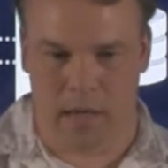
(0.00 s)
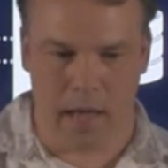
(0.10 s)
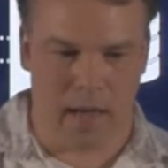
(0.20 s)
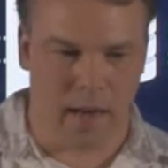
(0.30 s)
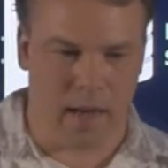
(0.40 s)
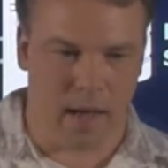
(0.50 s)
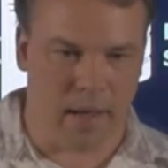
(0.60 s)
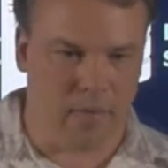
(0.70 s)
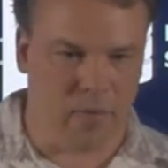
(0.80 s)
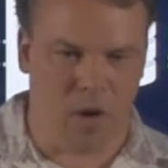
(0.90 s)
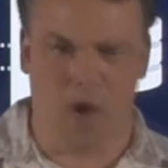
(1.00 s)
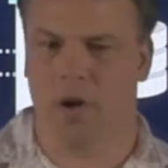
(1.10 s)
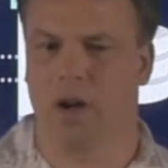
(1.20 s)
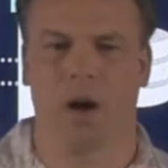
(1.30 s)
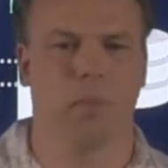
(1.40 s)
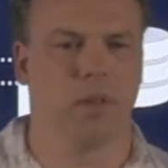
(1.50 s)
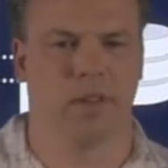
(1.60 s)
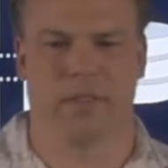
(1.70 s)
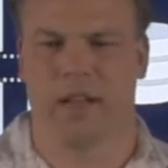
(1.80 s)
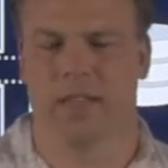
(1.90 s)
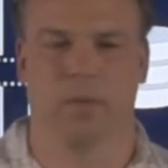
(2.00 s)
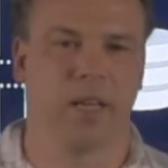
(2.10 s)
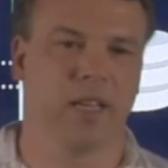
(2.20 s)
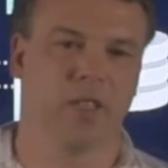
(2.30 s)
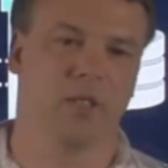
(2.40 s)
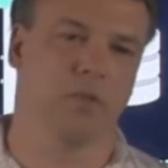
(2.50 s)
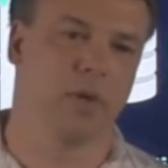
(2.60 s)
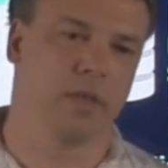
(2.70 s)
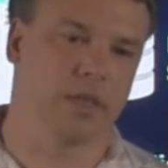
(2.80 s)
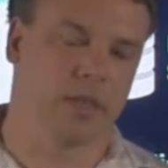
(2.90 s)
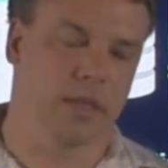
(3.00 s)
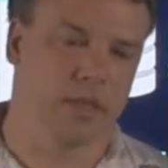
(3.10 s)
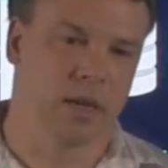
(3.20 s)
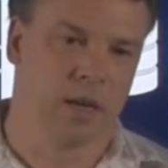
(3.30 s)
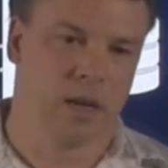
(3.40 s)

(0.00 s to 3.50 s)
And I've heard a couple of different explanations of what this is,